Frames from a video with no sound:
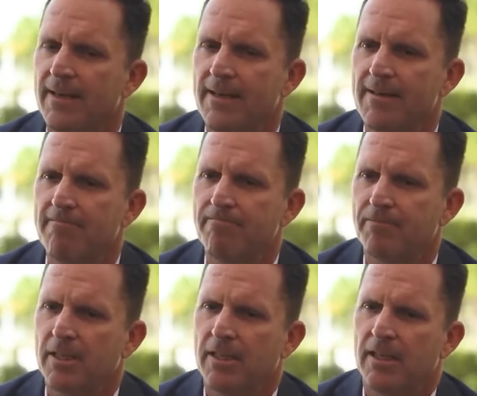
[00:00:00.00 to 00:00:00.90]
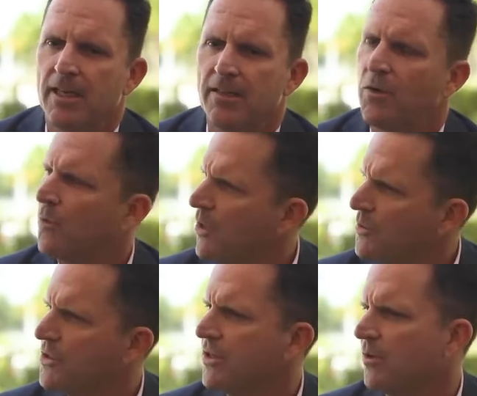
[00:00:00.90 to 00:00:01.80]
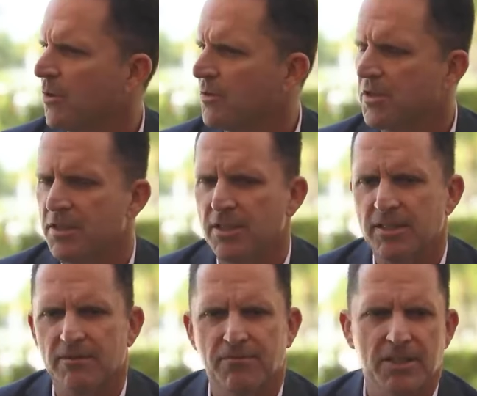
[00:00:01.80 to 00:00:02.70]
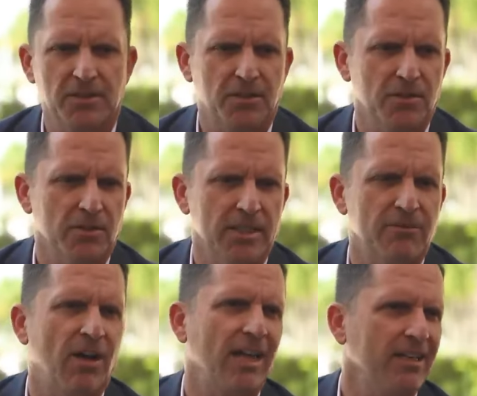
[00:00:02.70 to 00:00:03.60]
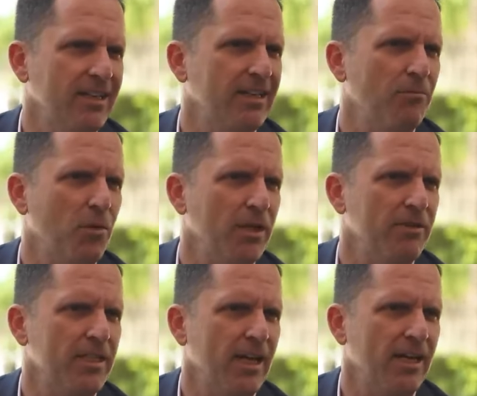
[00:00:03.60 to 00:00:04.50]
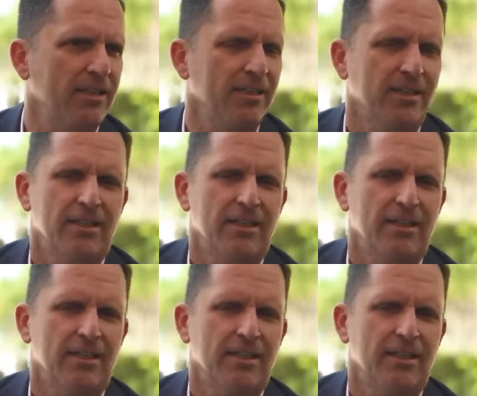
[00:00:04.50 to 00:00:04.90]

um, and then Roach, you know, Roach is just a physical. He's violent at the point of attack.